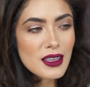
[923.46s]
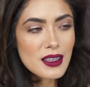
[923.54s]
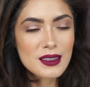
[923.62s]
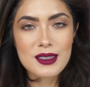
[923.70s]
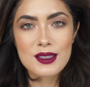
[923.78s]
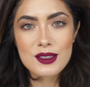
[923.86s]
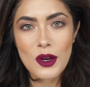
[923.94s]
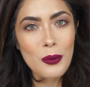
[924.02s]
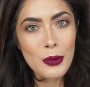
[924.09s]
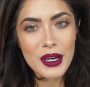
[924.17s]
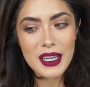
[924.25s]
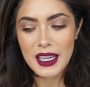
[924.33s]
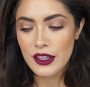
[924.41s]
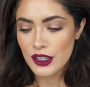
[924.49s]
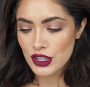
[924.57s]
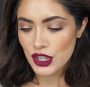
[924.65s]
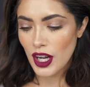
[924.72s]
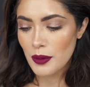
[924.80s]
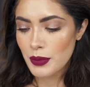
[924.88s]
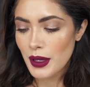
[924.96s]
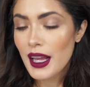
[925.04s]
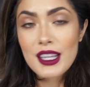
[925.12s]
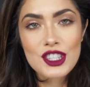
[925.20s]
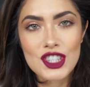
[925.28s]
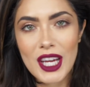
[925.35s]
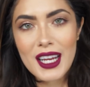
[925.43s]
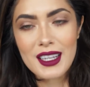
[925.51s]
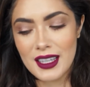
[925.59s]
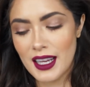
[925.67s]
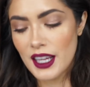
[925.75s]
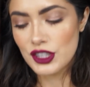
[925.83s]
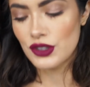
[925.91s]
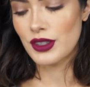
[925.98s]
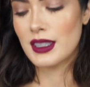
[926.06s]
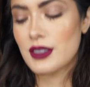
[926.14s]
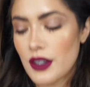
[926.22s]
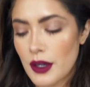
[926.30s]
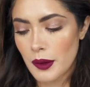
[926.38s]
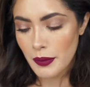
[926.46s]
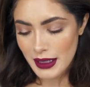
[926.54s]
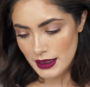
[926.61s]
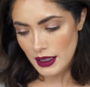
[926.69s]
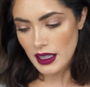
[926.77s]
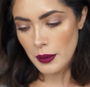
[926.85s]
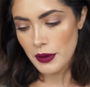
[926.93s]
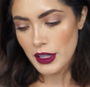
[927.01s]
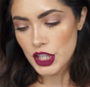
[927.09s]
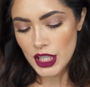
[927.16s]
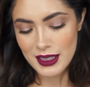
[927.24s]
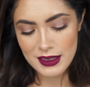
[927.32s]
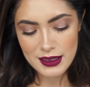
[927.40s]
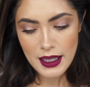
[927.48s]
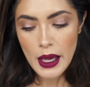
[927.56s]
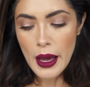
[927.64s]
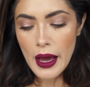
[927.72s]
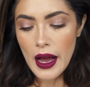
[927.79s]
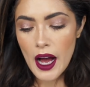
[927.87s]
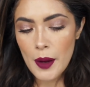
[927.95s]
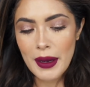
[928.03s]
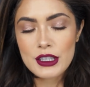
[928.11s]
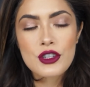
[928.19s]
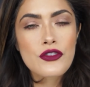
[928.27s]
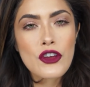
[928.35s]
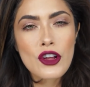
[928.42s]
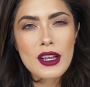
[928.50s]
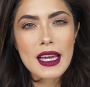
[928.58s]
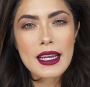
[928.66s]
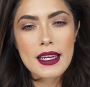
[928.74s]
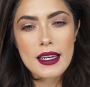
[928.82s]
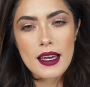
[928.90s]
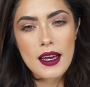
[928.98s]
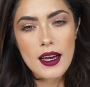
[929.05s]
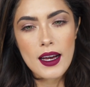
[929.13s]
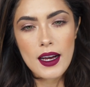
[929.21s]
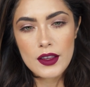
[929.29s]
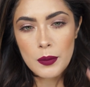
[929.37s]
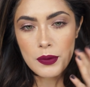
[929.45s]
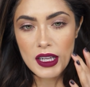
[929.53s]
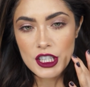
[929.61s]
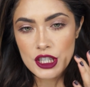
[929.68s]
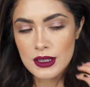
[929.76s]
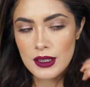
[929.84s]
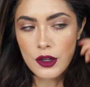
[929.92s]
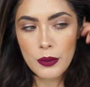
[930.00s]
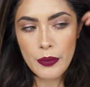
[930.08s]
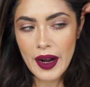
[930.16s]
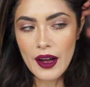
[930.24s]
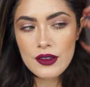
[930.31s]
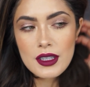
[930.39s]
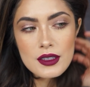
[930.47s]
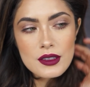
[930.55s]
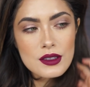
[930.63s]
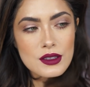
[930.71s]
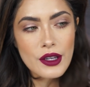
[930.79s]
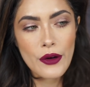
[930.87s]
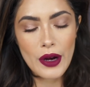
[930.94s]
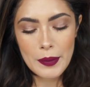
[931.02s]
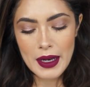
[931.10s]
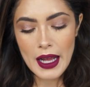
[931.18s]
like this. This is so pretty. Good job, Jade and Angel. These are amazing collaborations. Um, I do feel like uh, the blush is a little brown, so I'm